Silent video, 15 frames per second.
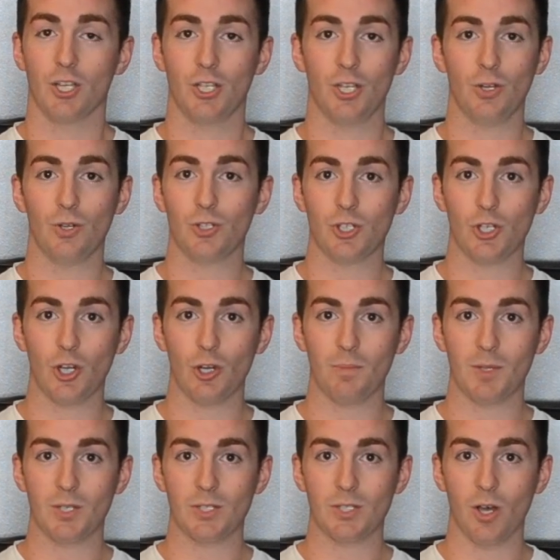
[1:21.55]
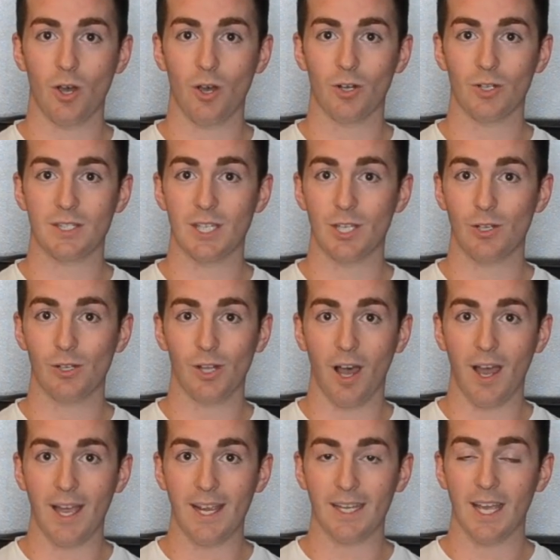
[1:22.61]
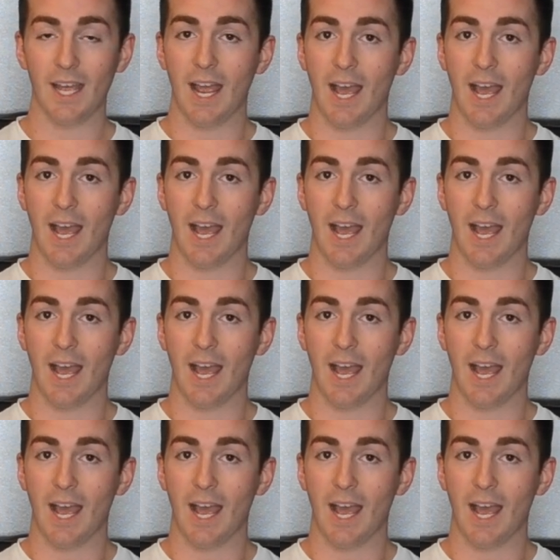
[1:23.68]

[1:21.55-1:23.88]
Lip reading: YouTube the songs that you like